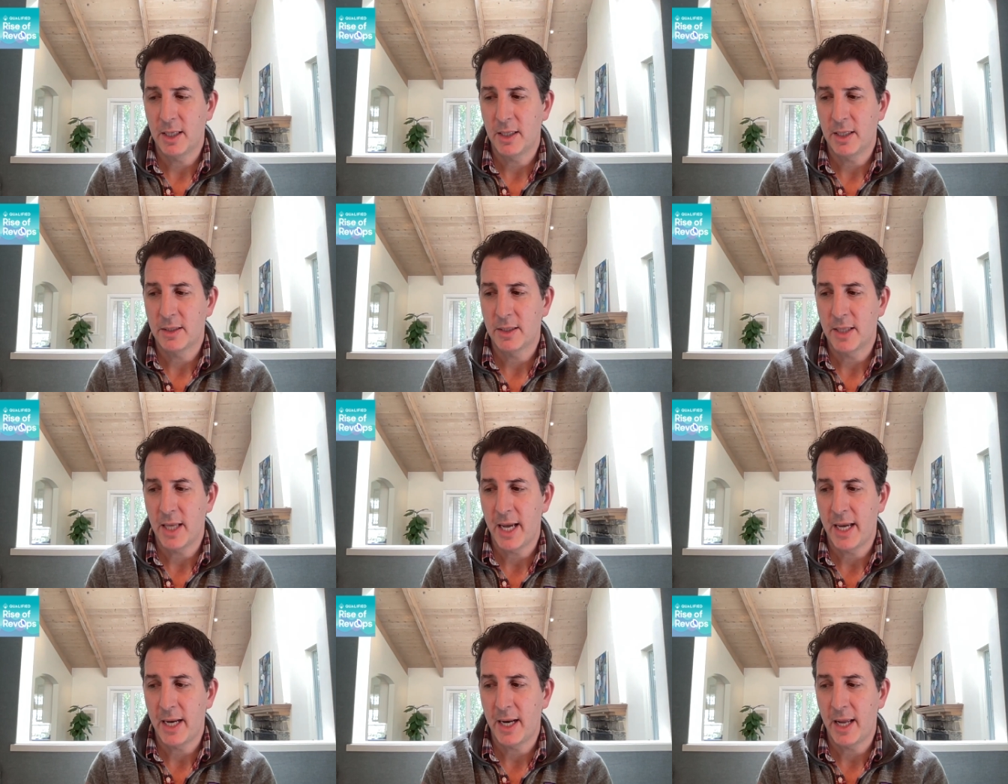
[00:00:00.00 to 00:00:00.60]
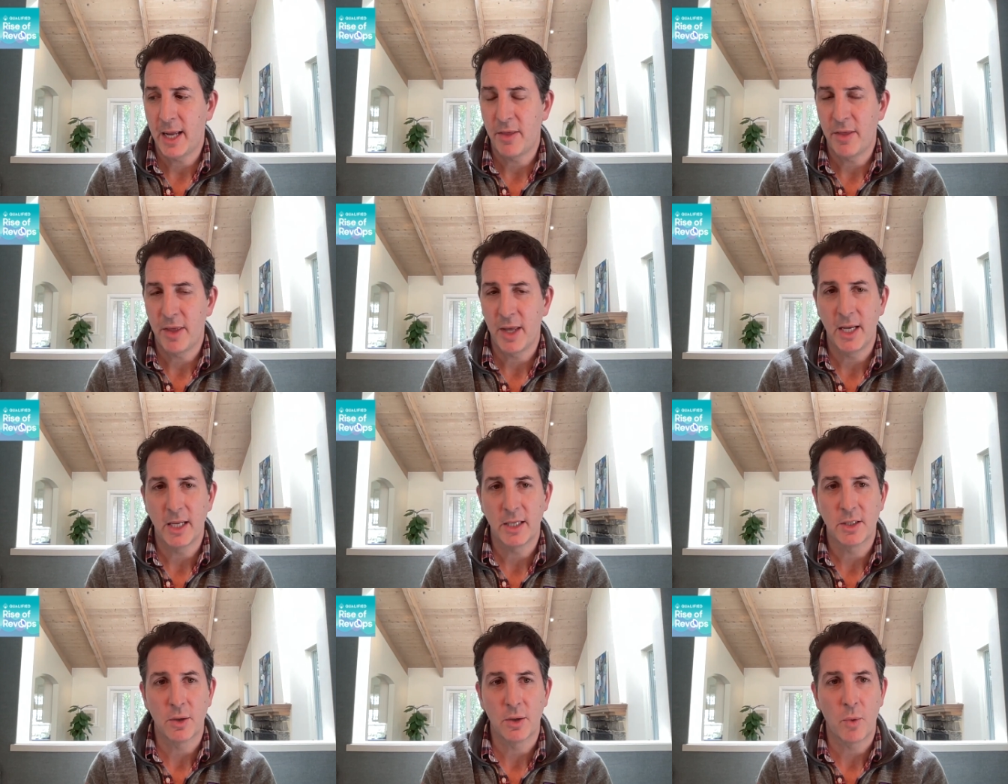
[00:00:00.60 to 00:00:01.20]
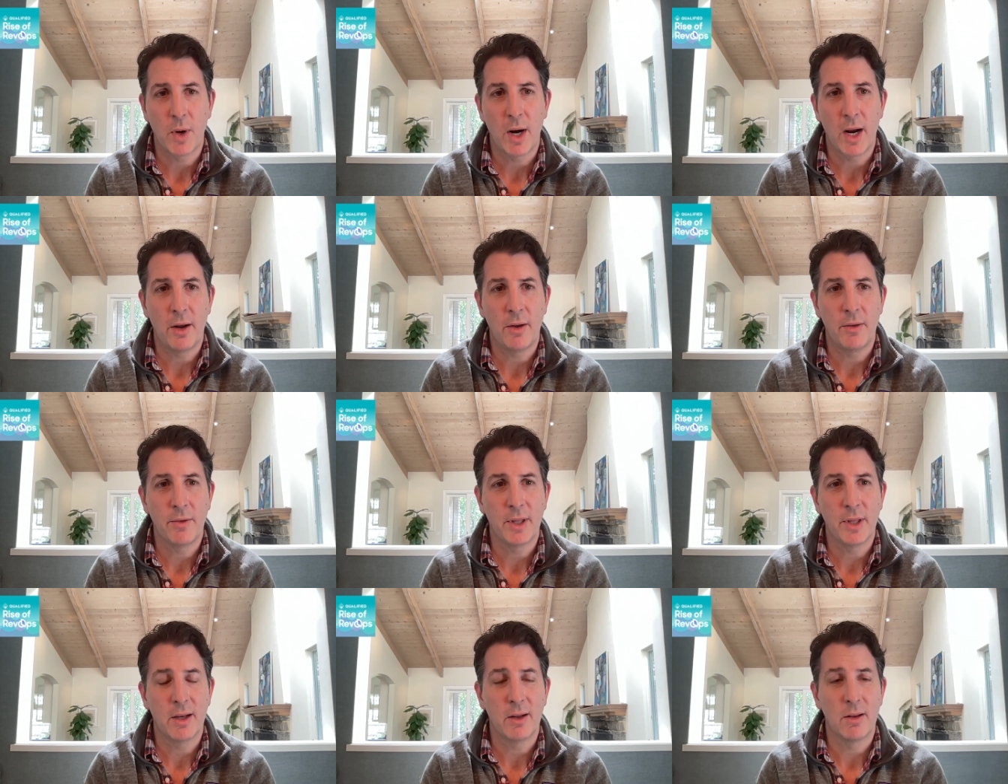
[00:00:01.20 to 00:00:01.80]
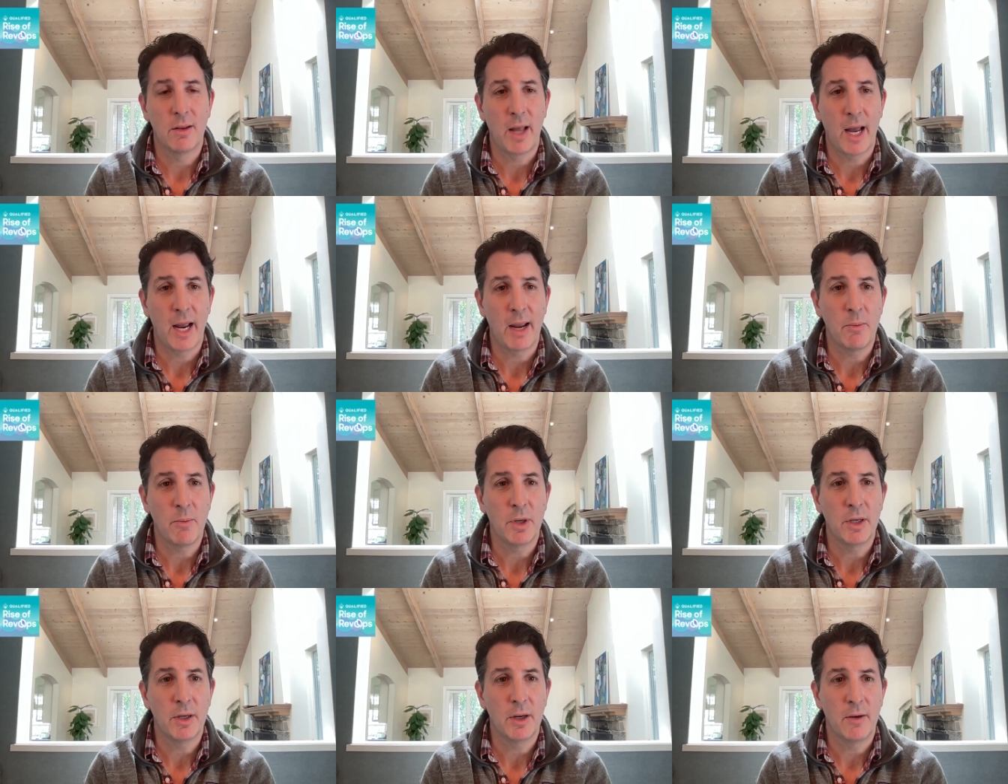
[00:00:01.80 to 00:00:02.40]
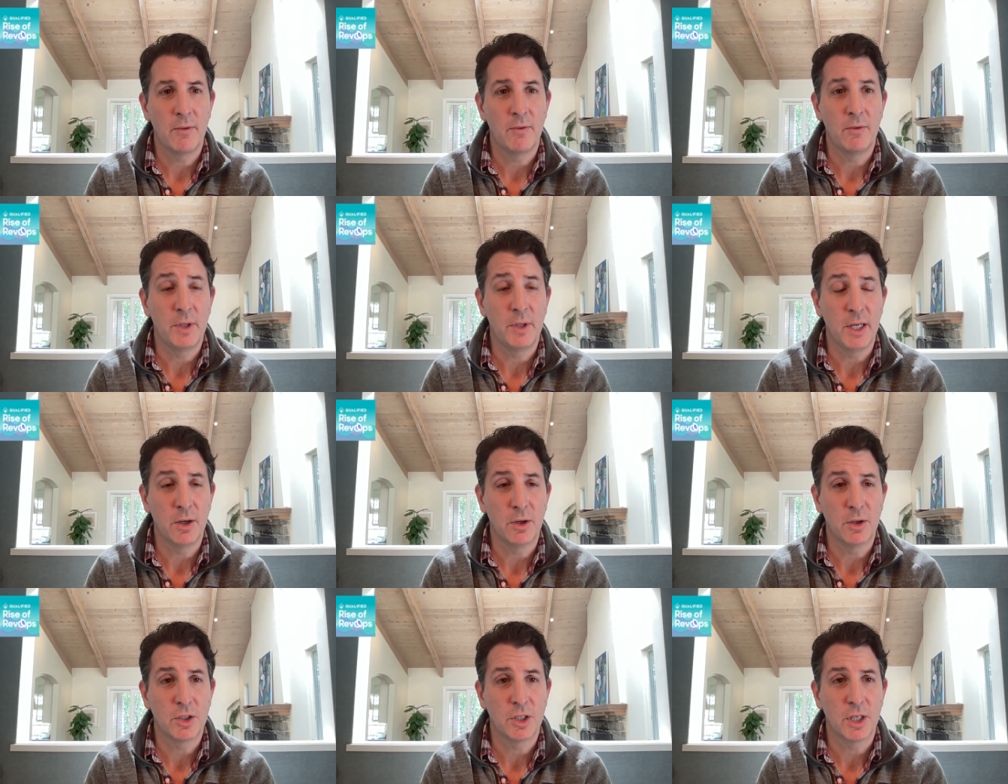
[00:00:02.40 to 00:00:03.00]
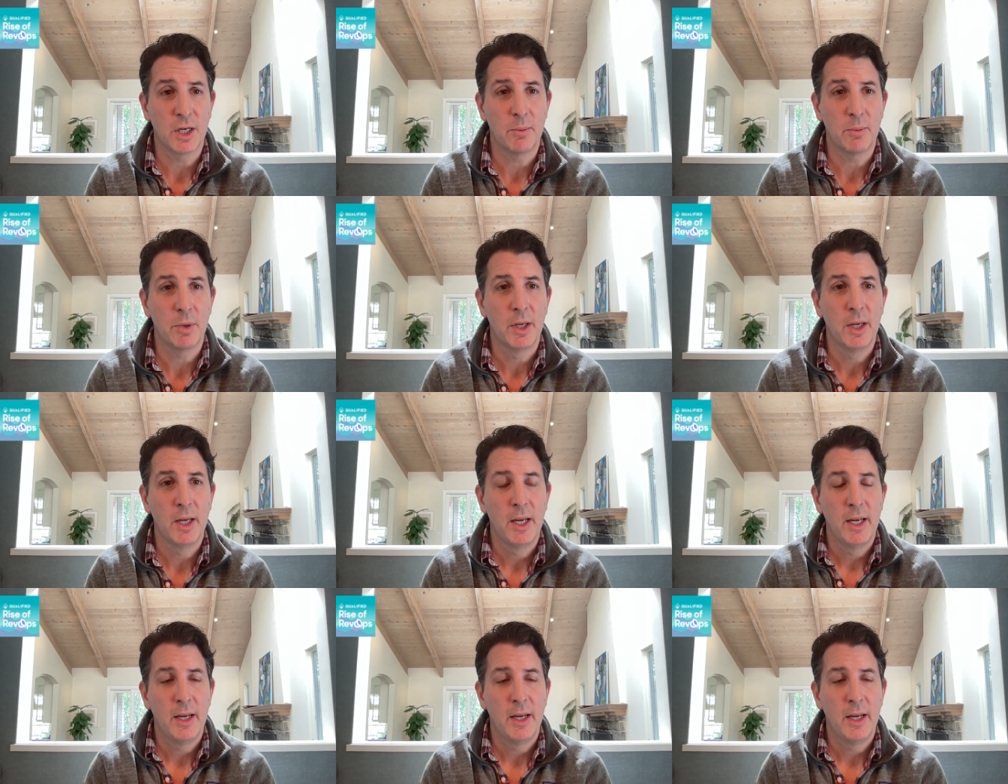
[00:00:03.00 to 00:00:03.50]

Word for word: is that I think it's around the alignment of leadership